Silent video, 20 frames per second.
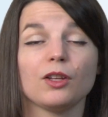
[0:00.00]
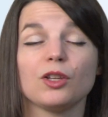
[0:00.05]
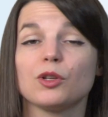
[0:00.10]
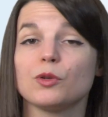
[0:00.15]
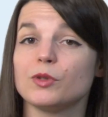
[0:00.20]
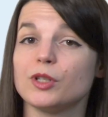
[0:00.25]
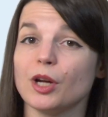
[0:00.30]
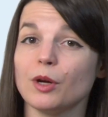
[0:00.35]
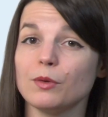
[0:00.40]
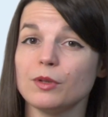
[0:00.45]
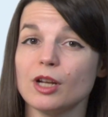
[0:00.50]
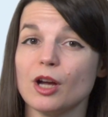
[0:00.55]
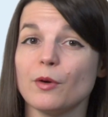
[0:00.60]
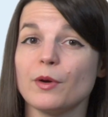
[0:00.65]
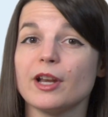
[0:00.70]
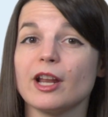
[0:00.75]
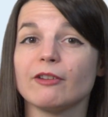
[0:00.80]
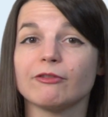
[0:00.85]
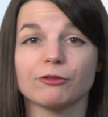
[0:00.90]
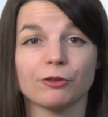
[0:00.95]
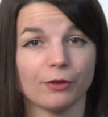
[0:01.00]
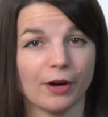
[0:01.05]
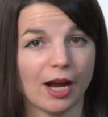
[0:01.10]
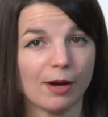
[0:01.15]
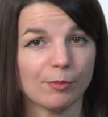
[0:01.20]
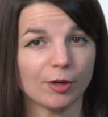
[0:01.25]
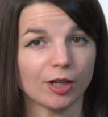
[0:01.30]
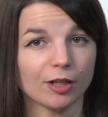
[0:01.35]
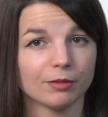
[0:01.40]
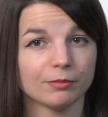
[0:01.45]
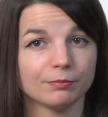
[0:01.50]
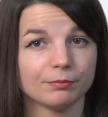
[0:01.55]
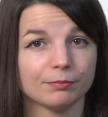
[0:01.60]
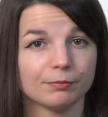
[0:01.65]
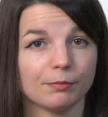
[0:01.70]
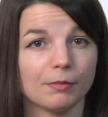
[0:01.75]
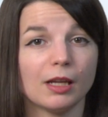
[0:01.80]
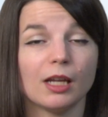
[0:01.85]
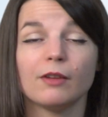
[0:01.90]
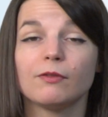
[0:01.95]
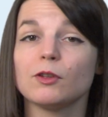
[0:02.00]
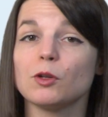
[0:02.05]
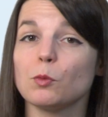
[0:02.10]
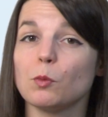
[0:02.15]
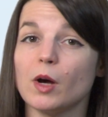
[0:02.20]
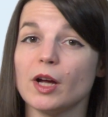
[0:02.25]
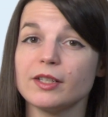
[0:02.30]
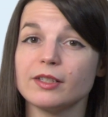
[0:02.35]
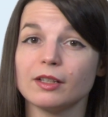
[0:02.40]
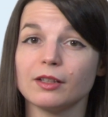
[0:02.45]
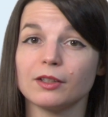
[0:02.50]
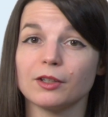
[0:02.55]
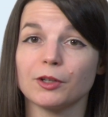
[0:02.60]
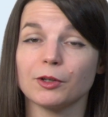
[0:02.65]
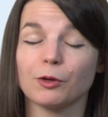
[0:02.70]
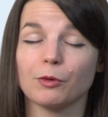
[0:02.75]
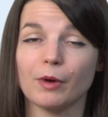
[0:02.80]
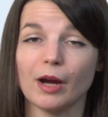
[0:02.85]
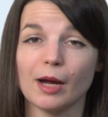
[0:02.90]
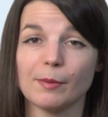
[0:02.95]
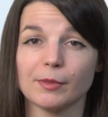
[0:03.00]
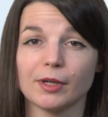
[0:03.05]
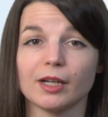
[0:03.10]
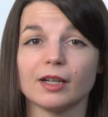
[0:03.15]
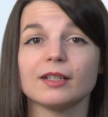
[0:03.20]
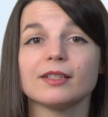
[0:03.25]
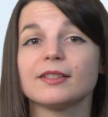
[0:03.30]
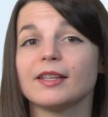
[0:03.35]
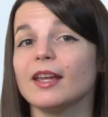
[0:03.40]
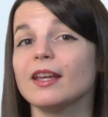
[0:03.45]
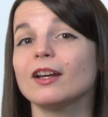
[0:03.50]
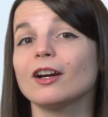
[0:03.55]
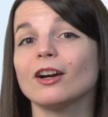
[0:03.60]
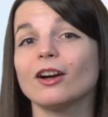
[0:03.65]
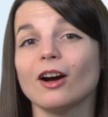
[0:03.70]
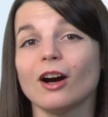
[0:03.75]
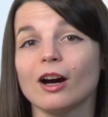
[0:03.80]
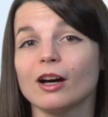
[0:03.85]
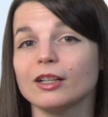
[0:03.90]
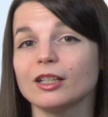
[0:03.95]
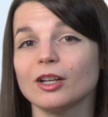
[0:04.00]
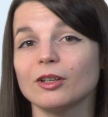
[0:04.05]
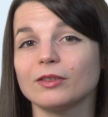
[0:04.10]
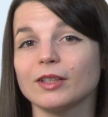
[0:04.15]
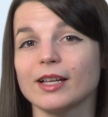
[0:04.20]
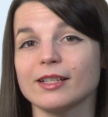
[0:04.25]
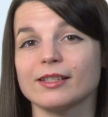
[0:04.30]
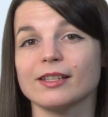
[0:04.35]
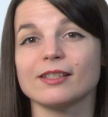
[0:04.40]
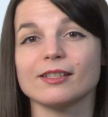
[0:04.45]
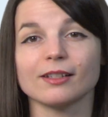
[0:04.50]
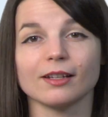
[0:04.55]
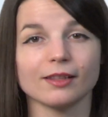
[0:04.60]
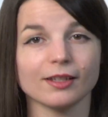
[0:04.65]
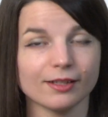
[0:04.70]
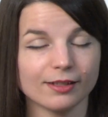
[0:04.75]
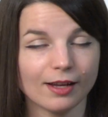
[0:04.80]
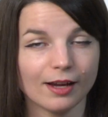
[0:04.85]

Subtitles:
You don't know enough grammar. If you want to learn grammar, take our audio lessons on the